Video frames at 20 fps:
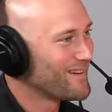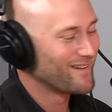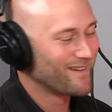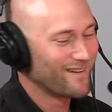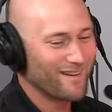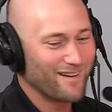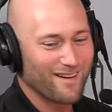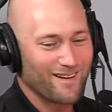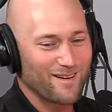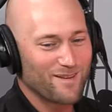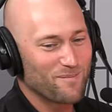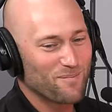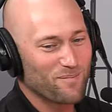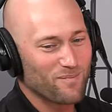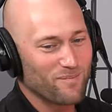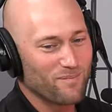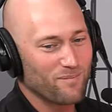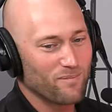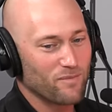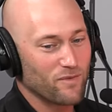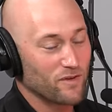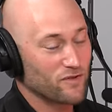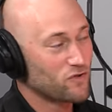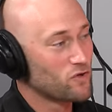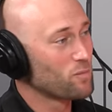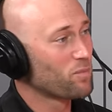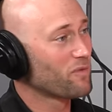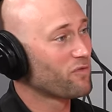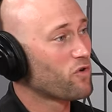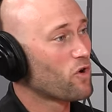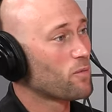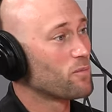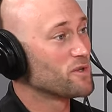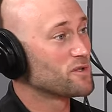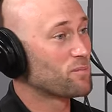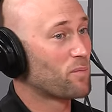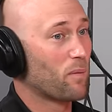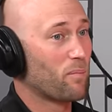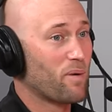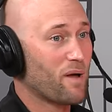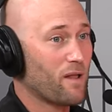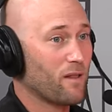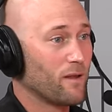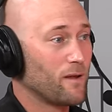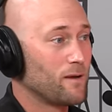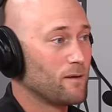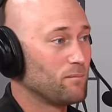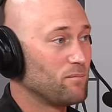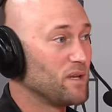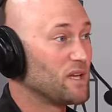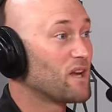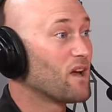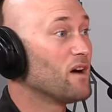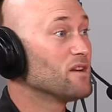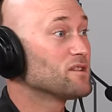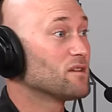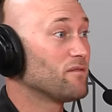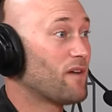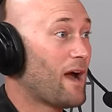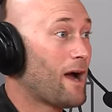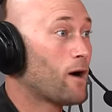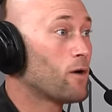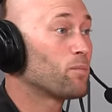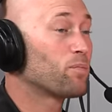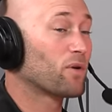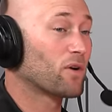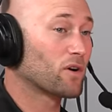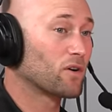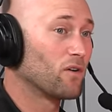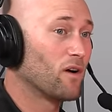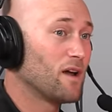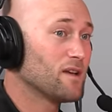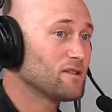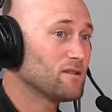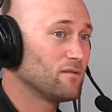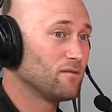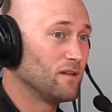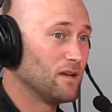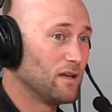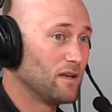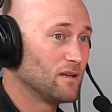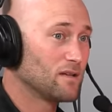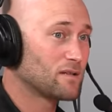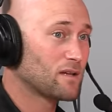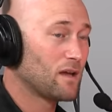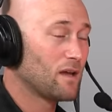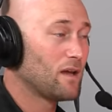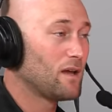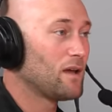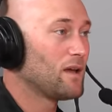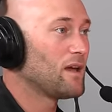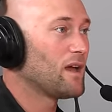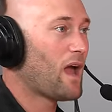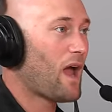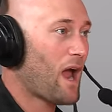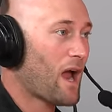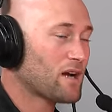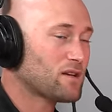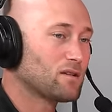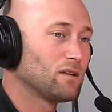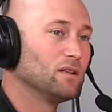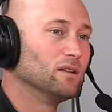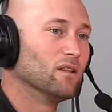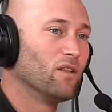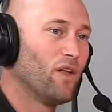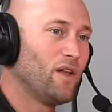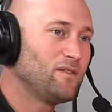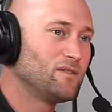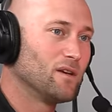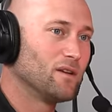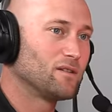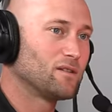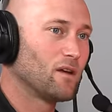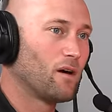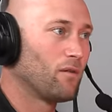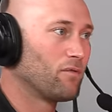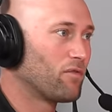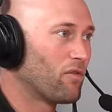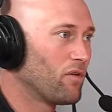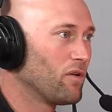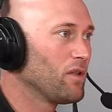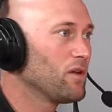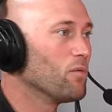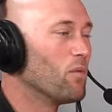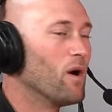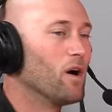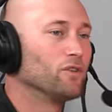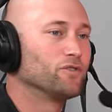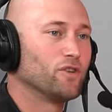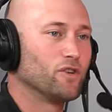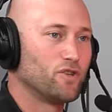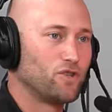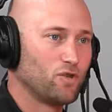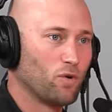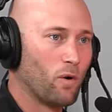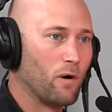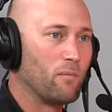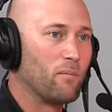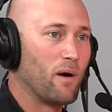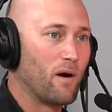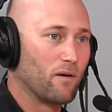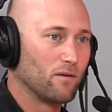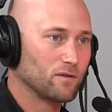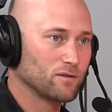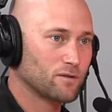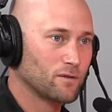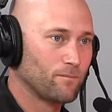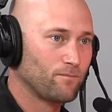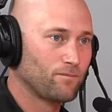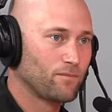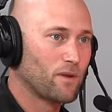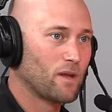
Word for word: Uh, the Superformance propellant, because of how progressive it is, actually lends itself really well to short barrels.